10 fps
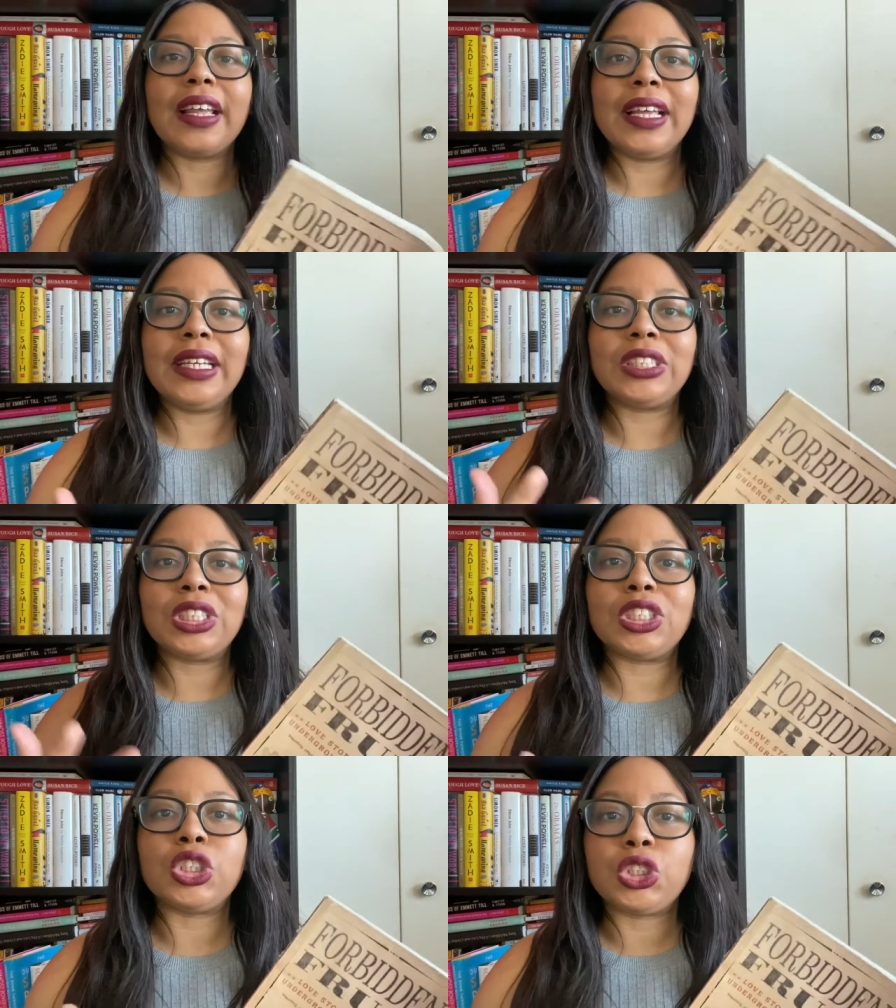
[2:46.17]
it's
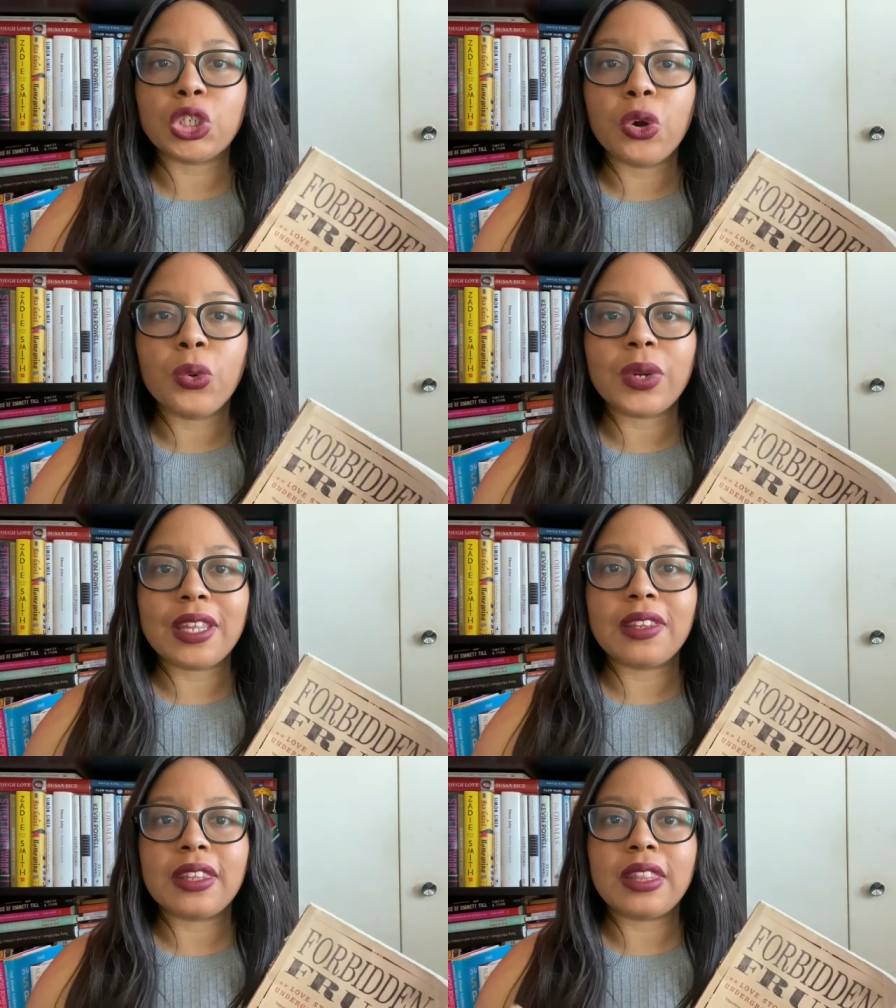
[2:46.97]
just shown
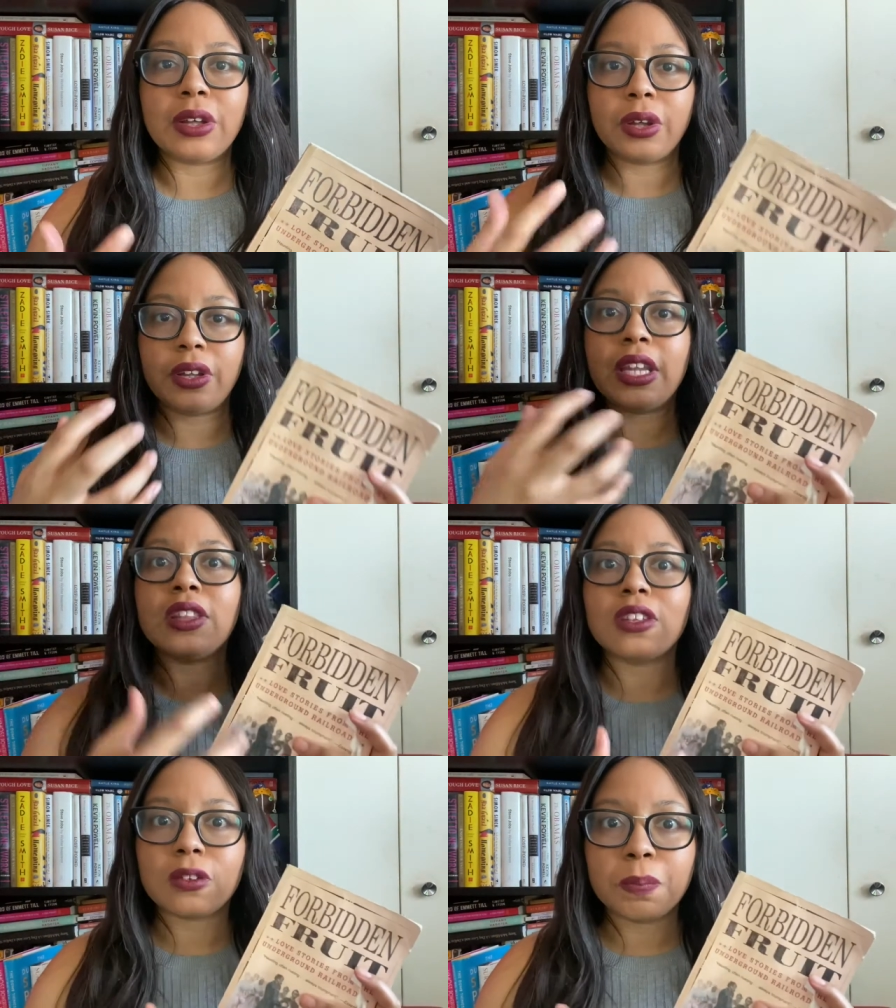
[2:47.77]
in the in
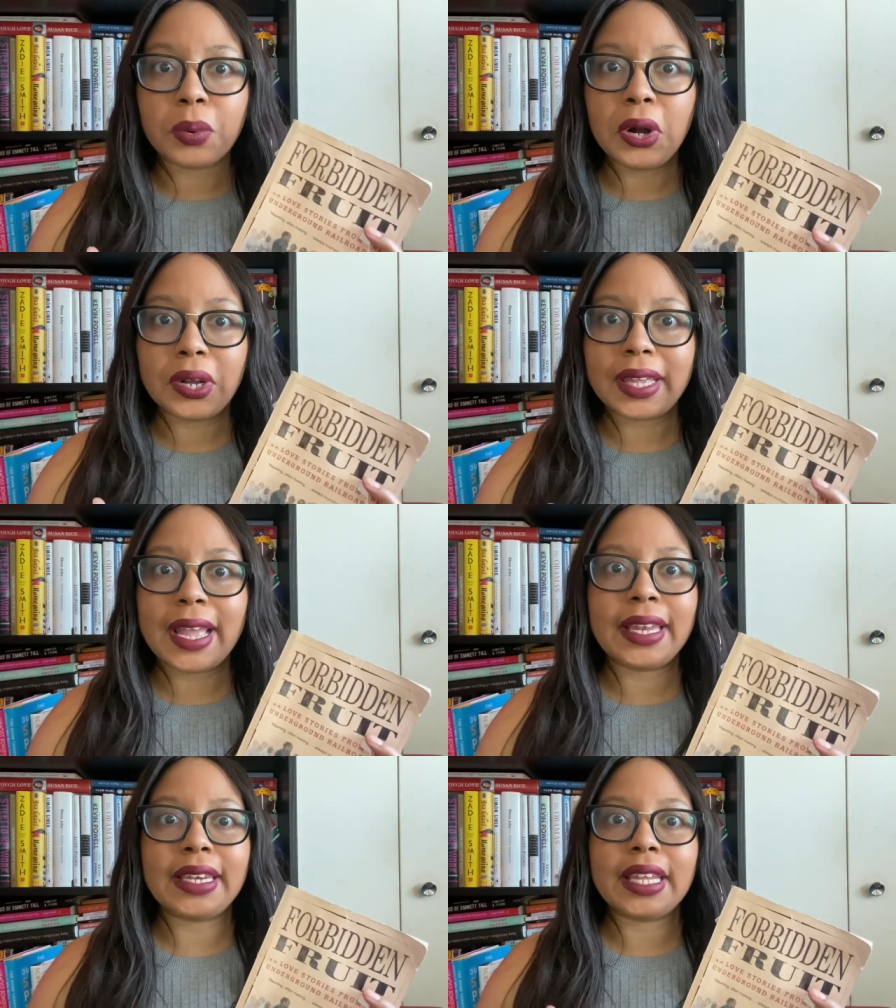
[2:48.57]
this book
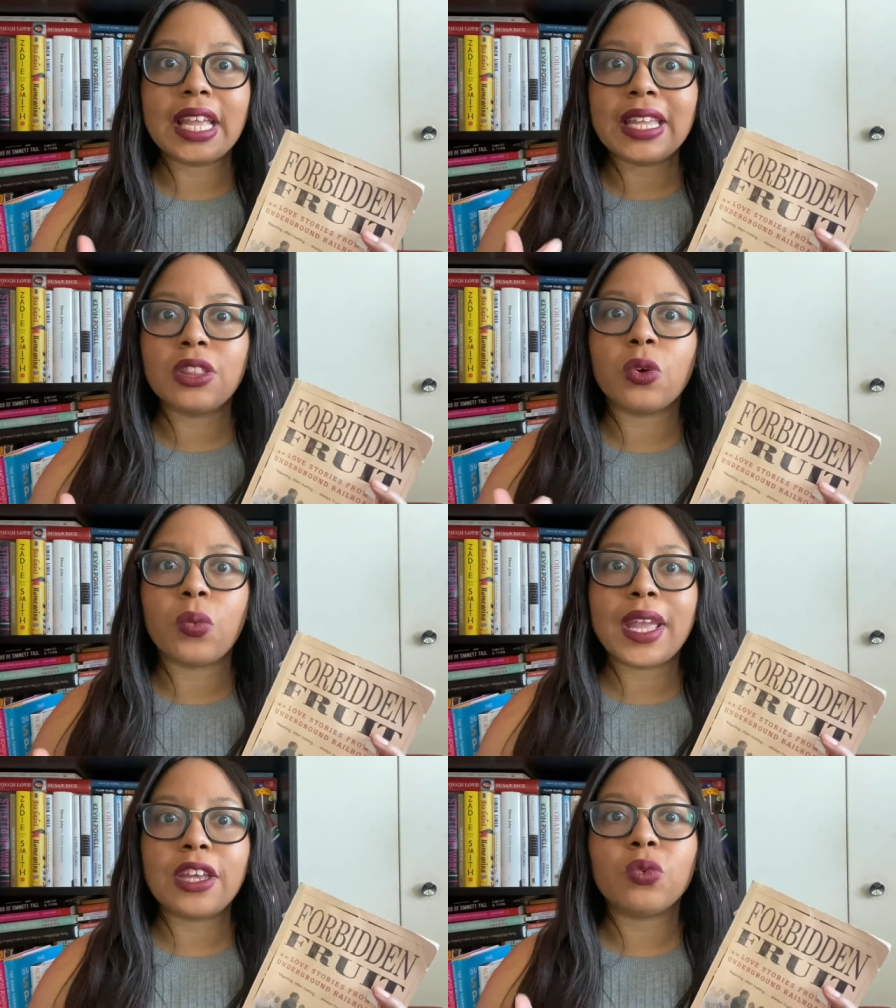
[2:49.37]
and in the
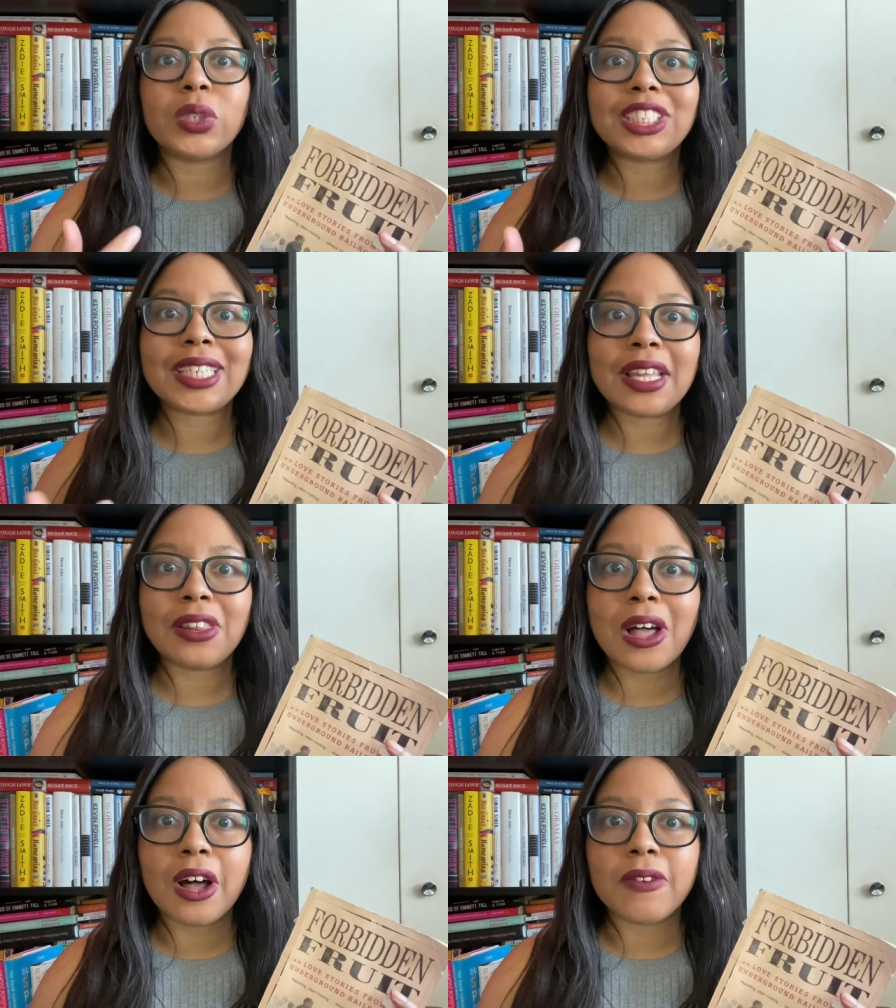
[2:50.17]
way in which they
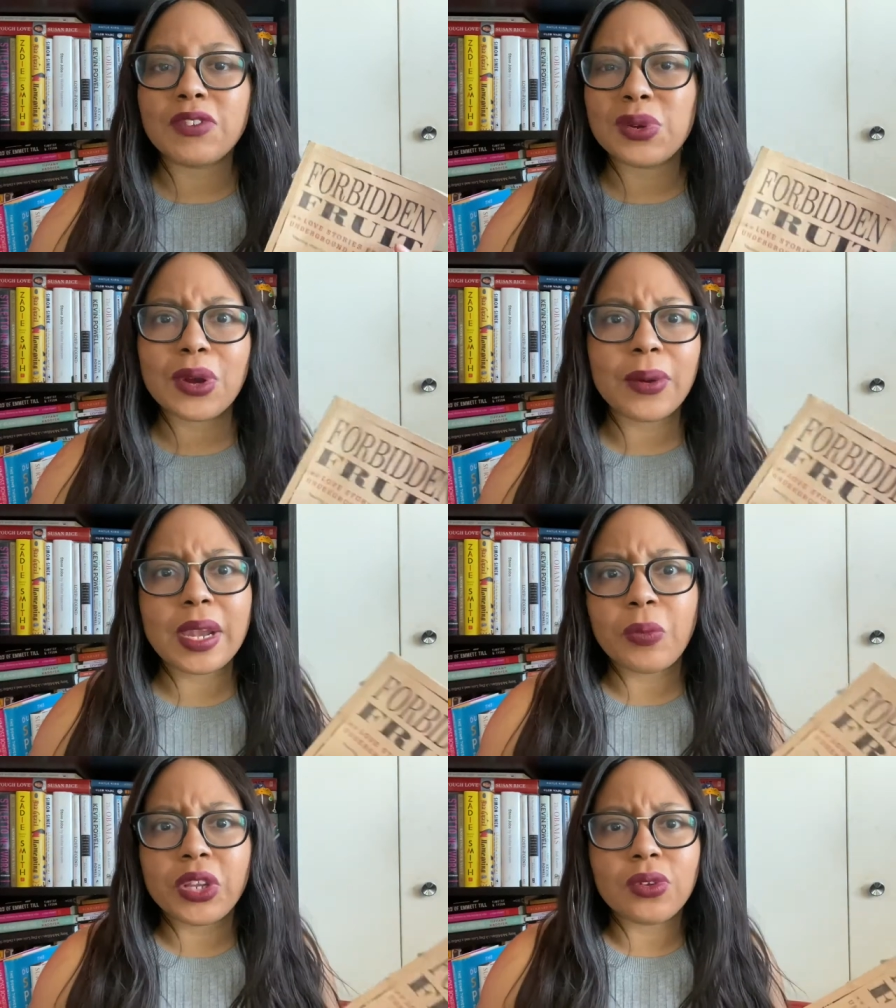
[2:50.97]
love you know
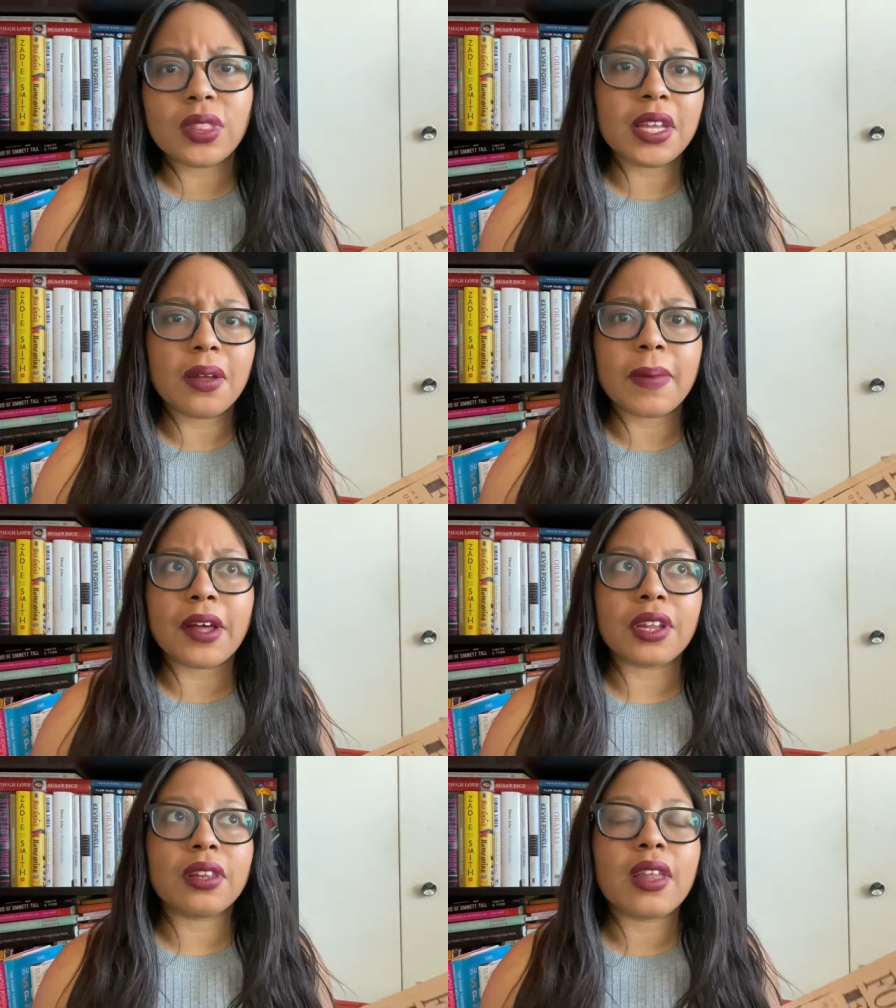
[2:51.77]
and when you think
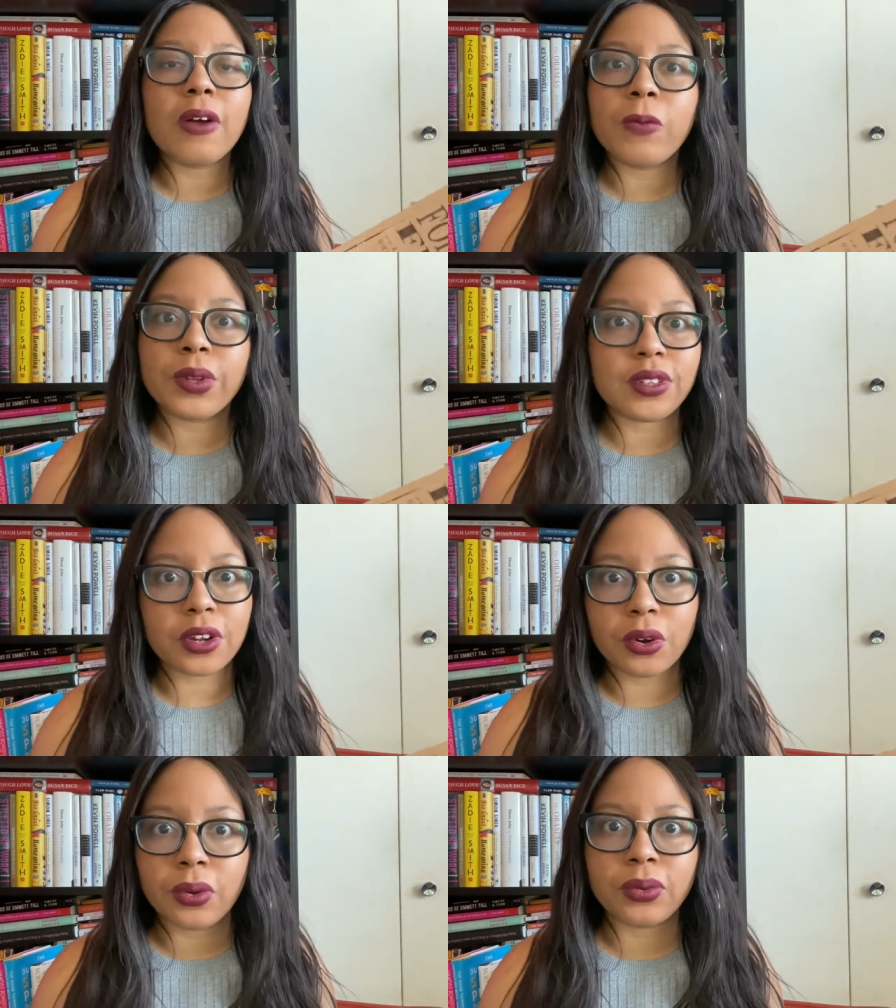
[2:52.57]
about it love was
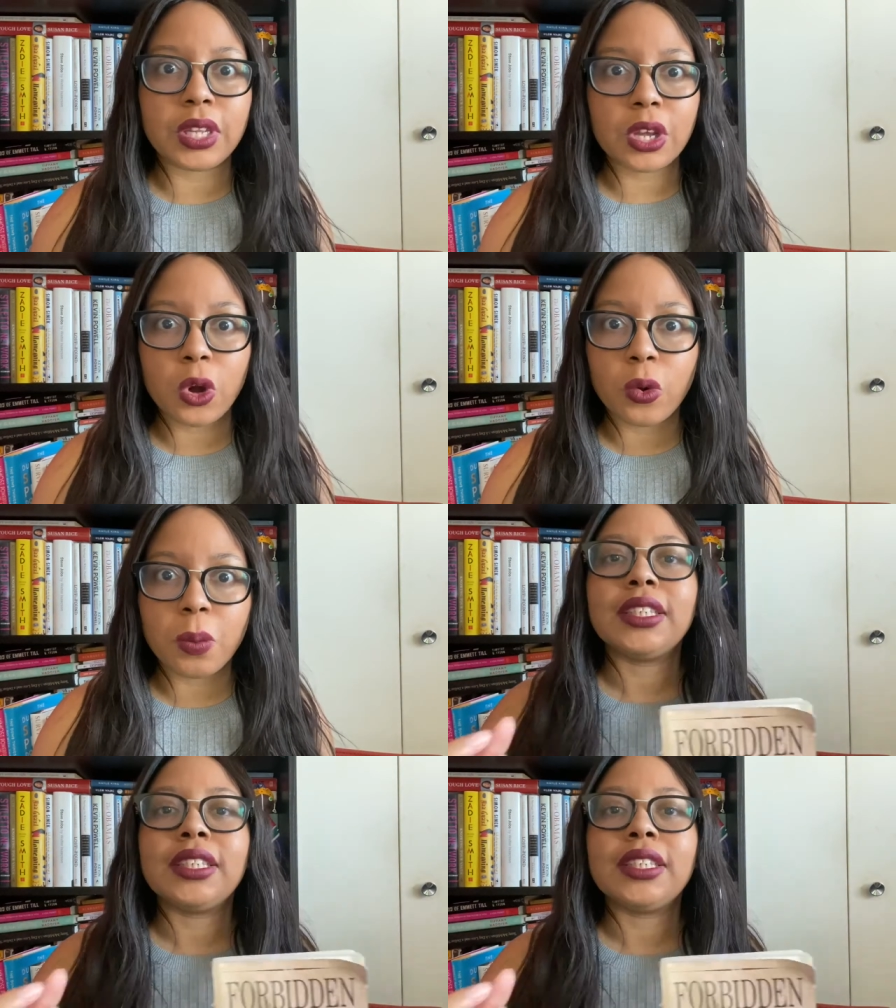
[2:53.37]
their only hope